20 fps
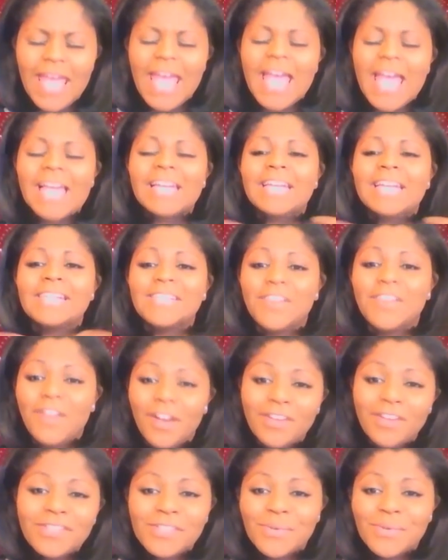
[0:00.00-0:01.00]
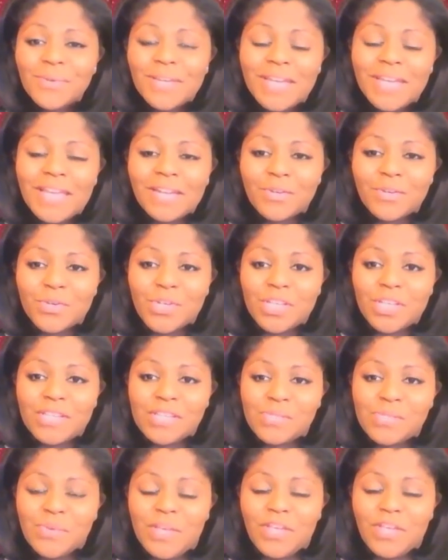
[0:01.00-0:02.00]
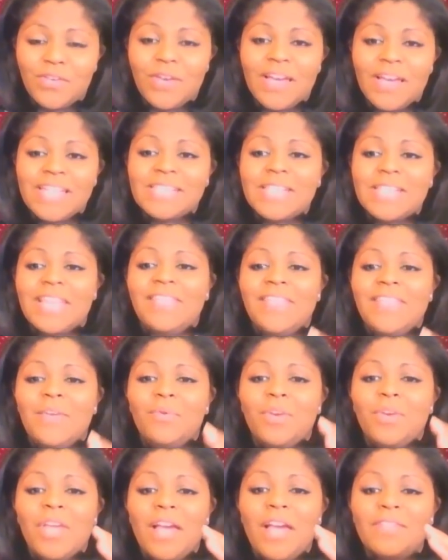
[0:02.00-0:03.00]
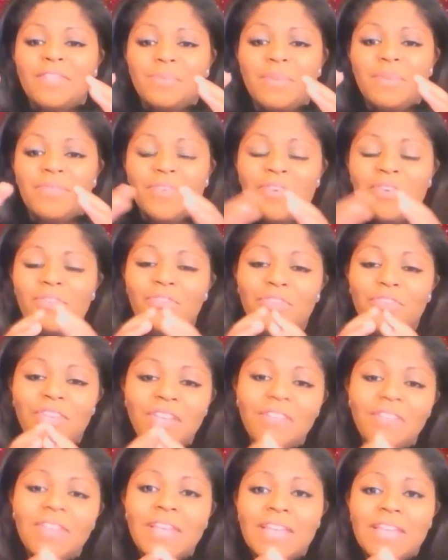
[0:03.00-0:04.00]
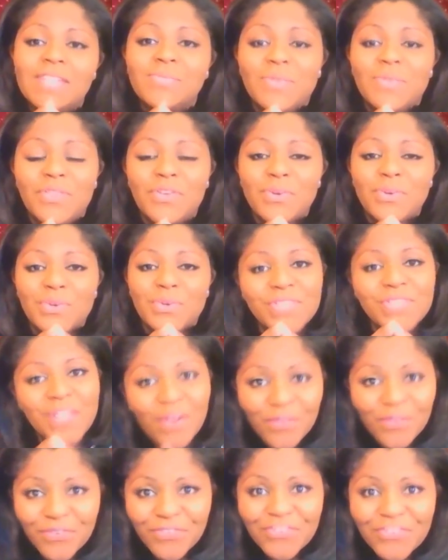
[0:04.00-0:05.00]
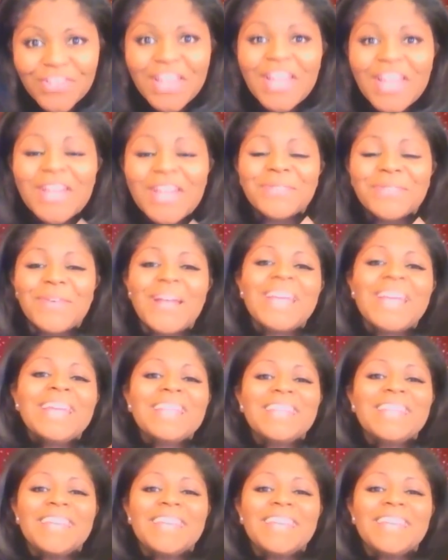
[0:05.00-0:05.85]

And it is also an energy this week, you guys, I think where you have to be very forgiving is with yourself, right?